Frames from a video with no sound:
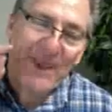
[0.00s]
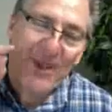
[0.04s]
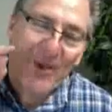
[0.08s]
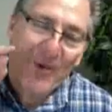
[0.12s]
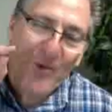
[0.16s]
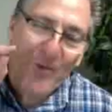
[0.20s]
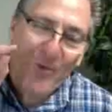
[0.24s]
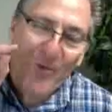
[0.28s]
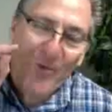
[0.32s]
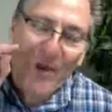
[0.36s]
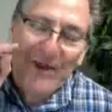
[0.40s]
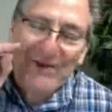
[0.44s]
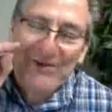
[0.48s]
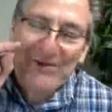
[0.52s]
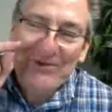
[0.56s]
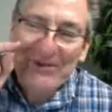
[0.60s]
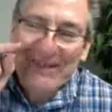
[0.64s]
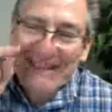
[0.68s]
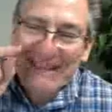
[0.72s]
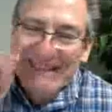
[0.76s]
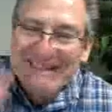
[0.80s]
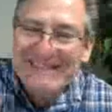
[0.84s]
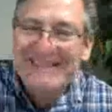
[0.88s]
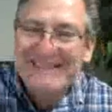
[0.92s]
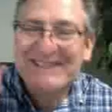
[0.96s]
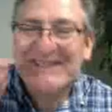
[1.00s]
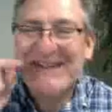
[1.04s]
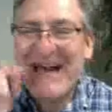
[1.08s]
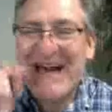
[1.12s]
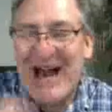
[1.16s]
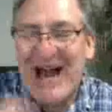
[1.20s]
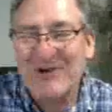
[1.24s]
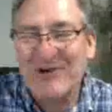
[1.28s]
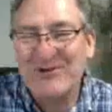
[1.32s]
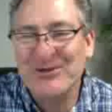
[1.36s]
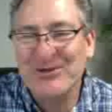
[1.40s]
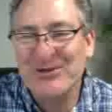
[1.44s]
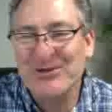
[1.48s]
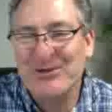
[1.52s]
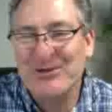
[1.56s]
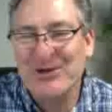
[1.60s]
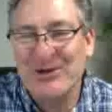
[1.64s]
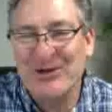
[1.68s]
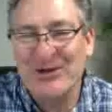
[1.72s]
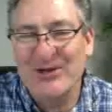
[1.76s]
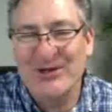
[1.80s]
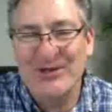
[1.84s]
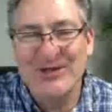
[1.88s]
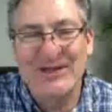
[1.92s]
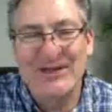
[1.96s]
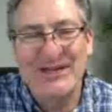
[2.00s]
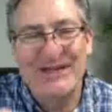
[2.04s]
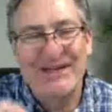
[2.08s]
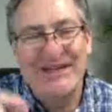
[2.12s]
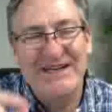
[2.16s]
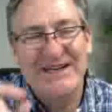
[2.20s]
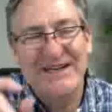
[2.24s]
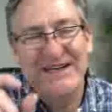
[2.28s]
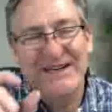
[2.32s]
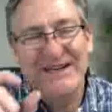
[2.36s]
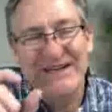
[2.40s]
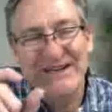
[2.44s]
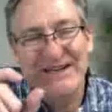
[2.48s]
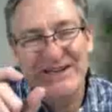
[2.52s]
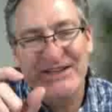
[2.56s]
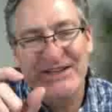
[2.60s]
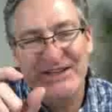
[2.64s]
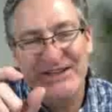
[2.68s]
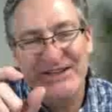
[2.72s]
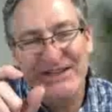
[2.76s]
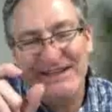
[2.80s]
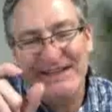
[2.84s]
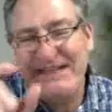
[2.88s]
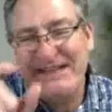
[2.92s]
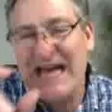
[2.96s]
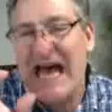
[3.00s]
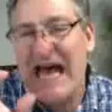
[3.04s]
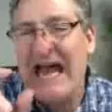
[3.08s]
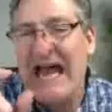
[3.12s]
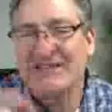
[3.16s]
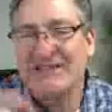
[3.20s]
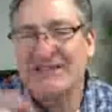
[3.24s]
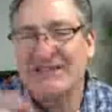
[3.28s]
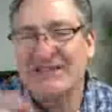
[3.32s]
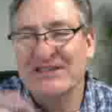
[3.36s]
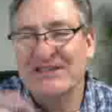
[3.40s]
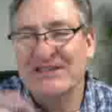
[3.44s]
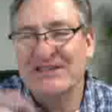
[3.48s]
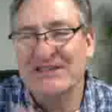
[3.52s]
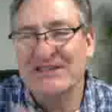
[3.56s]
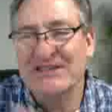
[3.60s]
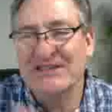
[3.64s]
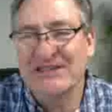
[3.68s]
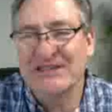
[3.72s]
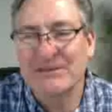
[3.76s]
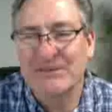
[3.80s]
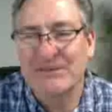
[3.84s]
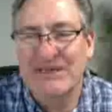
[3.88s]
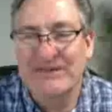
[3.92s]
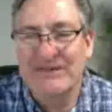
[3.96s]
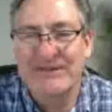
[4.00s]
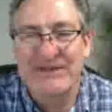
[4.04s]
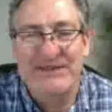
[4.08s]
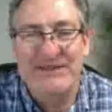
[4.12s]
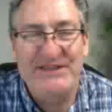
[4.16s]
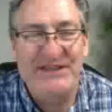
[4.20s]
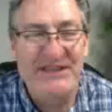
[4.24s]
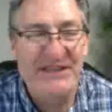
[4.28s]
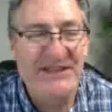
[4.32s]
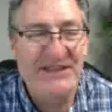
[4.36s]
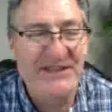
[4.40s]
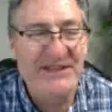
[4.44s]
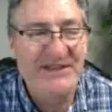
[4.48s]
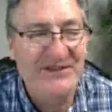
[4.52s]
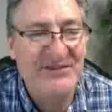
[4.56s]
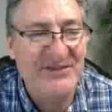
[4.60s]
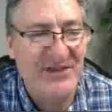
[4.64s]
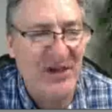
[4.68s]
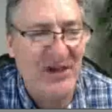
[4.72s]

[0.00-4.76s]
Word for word: when you get into the article, the title is a little bit of a tease.